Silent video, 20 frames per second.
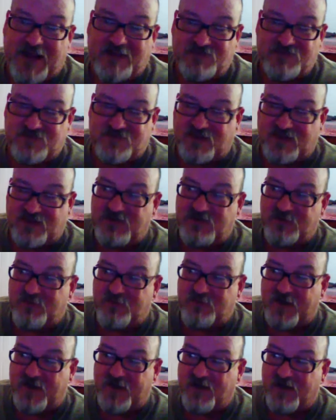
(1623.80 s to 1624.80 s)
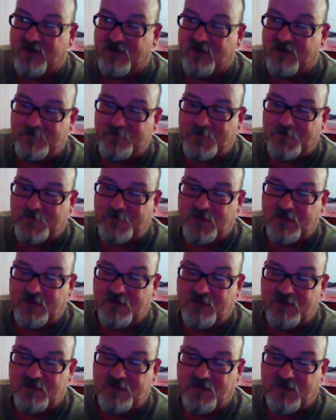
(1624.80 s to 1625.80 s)
sent them beer.
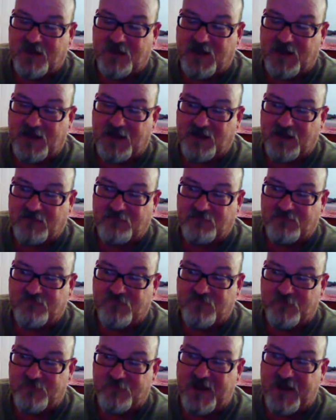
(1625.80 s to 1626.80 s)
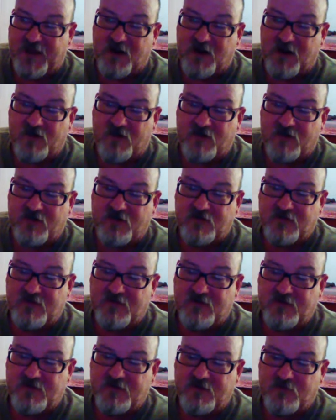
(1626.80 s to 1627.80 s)
Uh, from there,
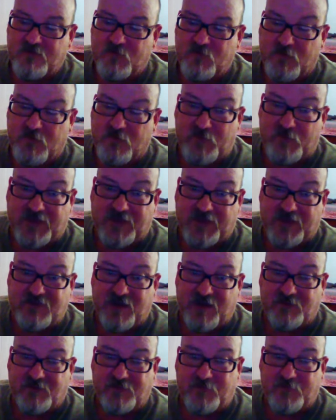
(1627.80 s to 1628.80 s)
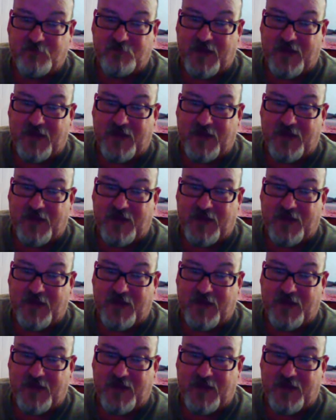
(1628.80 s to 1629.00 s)
we were picked up by